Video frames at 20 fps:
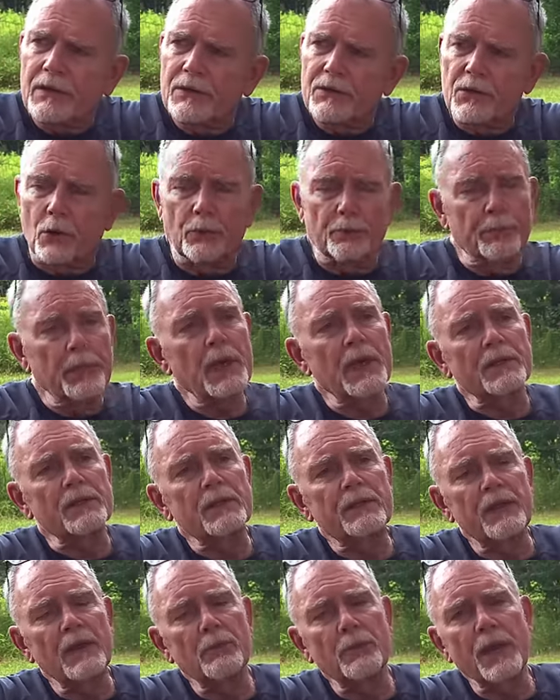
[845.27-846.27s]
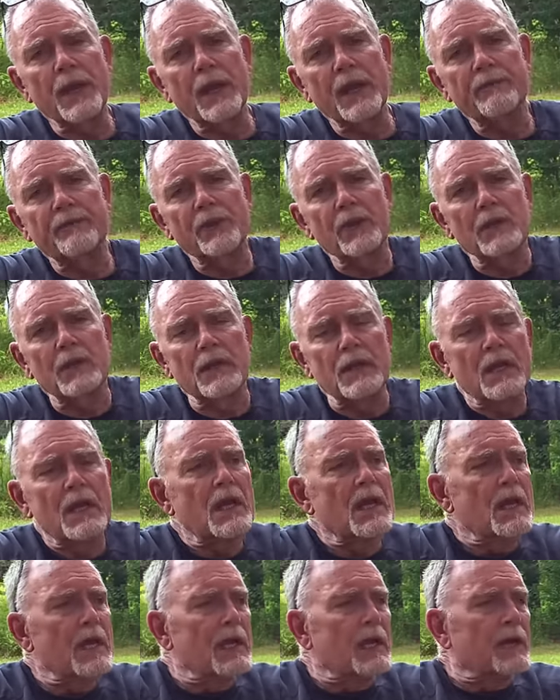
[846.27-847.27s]
so, but then we have the,
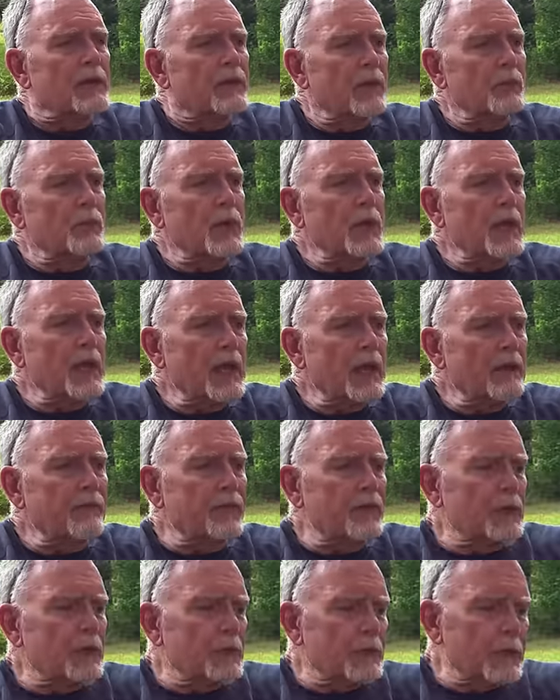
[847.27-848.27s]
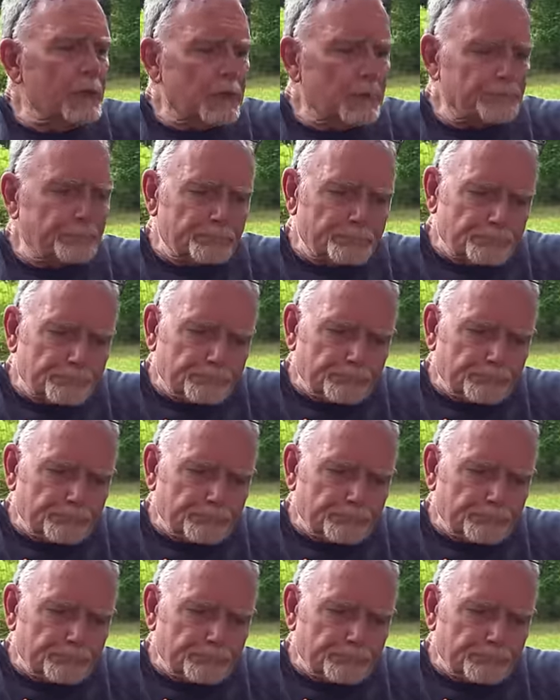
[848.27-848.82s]
then we have the, um,